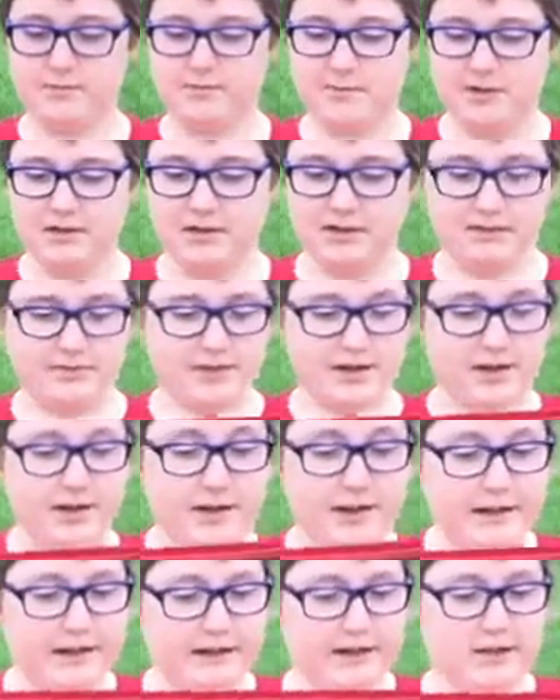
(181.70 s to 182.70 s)
because when
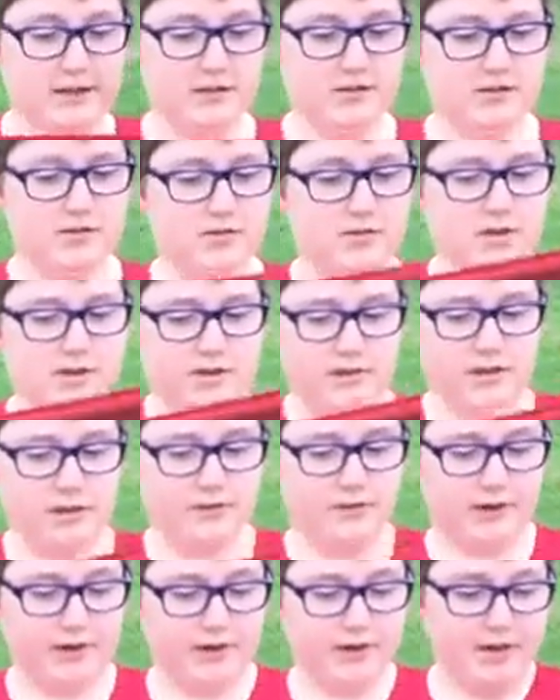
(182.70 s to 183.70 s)
you are
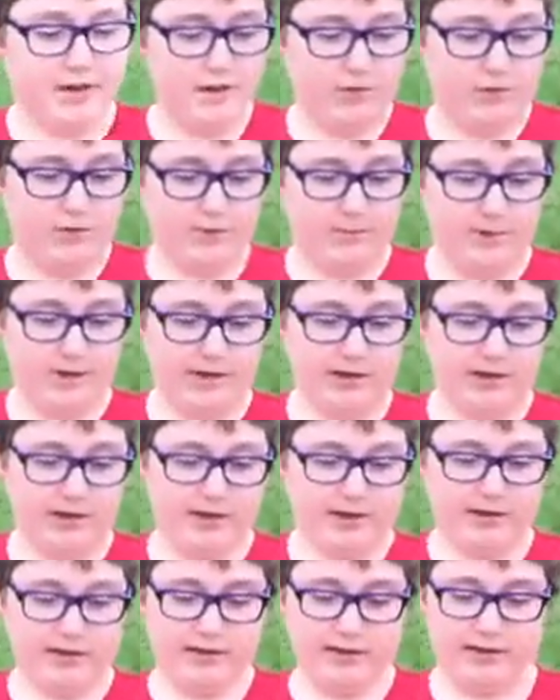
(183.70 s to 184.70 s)
starving, you are more
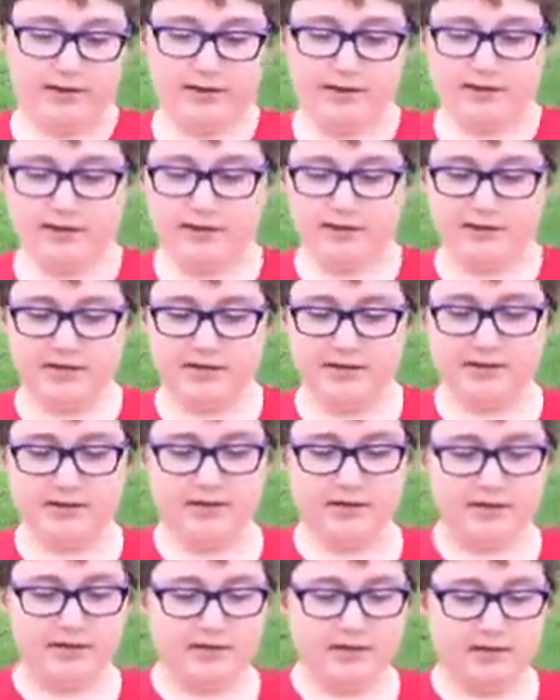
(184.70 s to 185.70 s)
likely to get sick
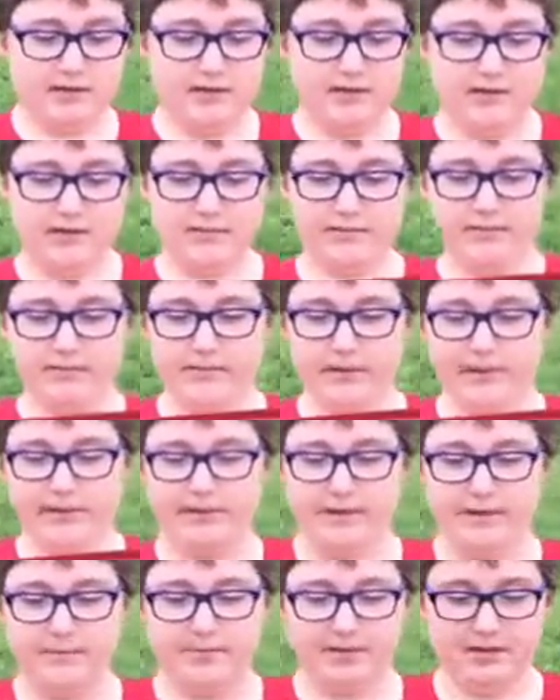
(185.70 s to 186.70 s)
like
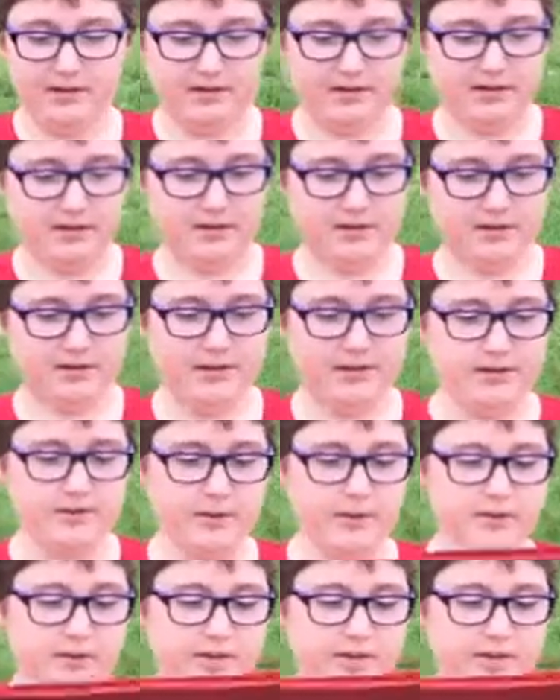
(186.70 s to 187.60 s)
that because your immune